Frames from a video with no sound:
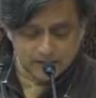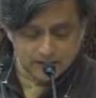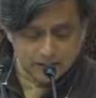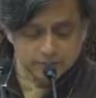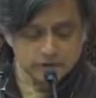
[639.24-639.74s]

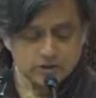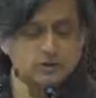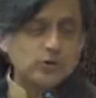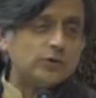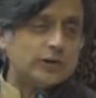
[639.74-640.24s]
with the
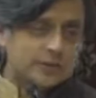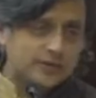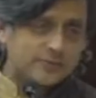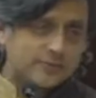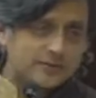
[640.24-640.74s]
sole
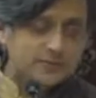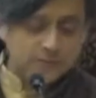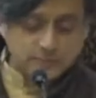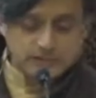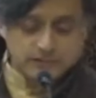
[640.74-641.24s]
exceptions of
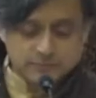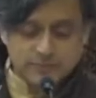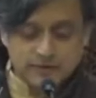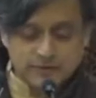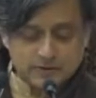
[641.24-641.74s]
the
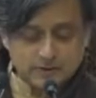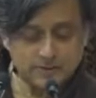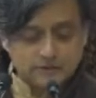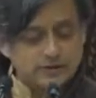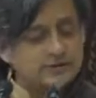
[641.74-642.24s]
BJP and the
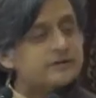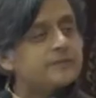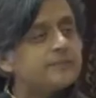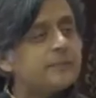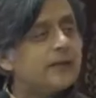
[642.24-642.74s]

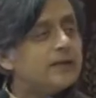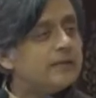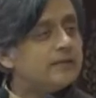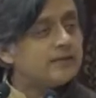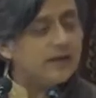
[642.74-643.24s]
Communists,
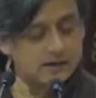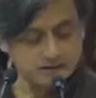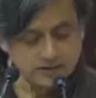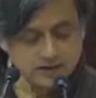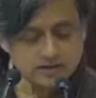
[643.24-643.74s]
the
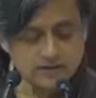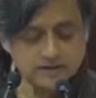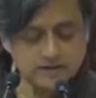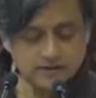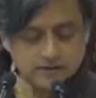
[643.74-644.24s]
existence of the
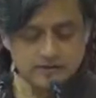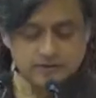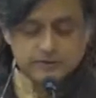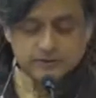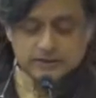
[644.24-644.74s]

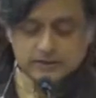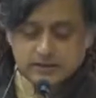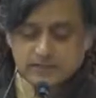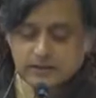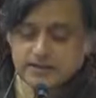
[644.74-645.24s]
serious
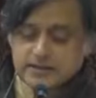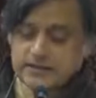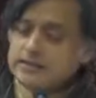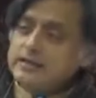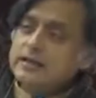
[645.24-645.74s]
political
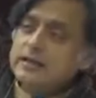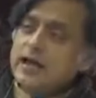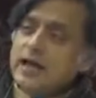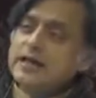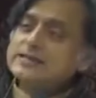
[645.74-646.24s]
parties
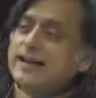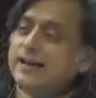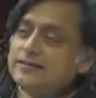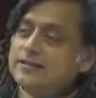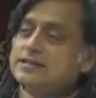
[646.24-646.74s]
as
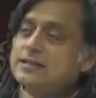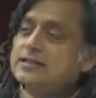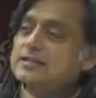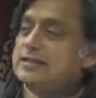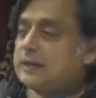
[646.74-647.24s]

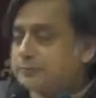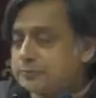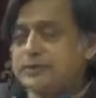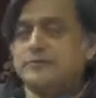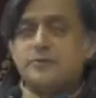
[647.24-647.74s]
entities
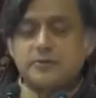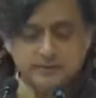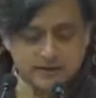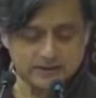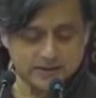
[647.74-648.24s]
separate from the
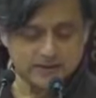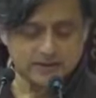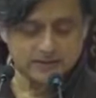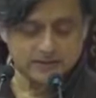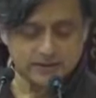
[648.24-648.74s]
big tent
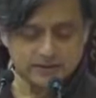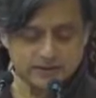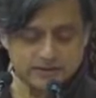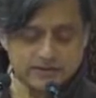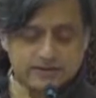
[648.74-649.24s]
of the
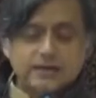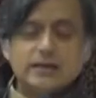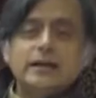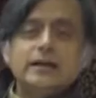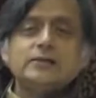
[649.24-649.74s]
Congress
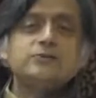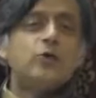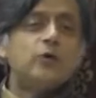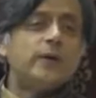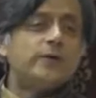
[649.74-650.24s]
is
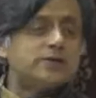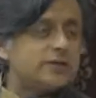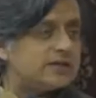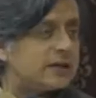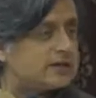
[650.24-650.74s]
always a
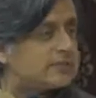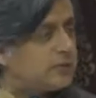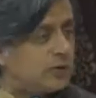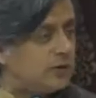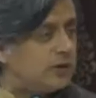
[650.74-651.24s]
result
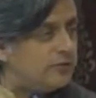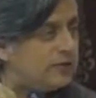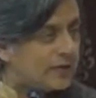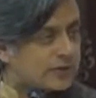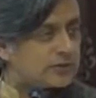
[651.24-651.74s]
purely of
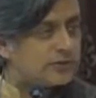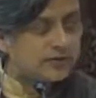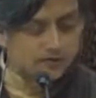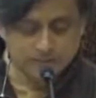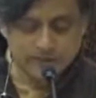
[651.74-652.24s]
electoral
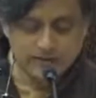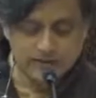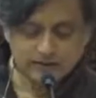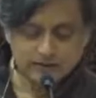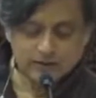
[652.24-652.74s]

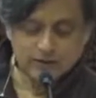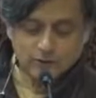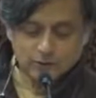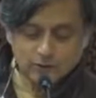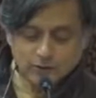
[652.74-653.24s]
arithmetic
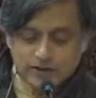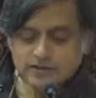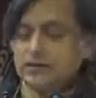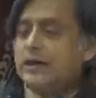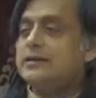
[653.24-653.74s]
or
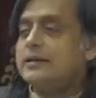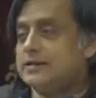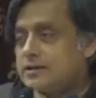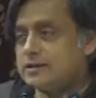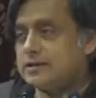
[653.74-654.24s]
regional
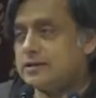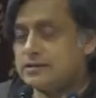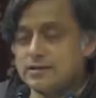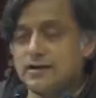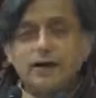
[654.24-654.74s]

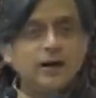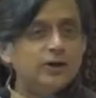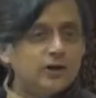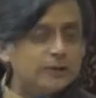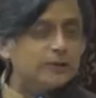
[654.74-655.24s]
identities
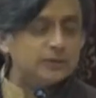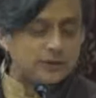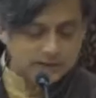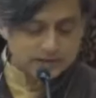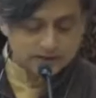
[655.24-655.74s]
and not
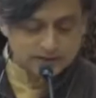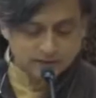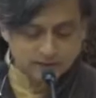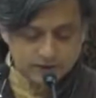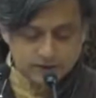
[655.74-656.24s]
political
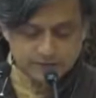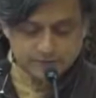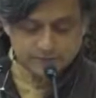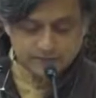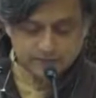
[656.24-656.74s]

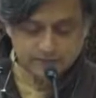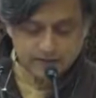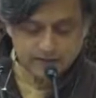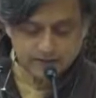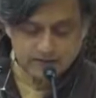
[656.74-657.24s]
conviction.
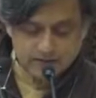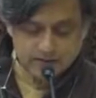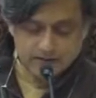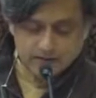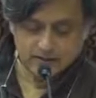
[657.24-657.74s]

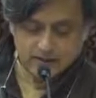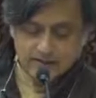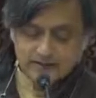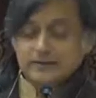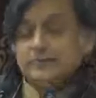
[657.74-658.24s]

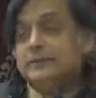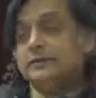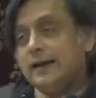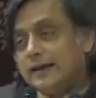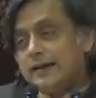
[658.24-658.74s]
And even
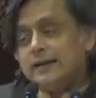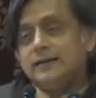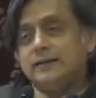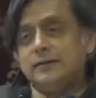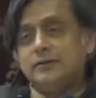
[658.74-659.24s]

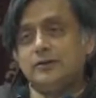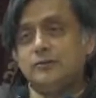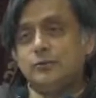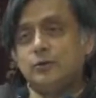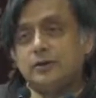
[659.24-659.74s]
there, even if
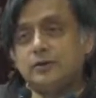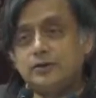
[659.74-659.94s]
you look at the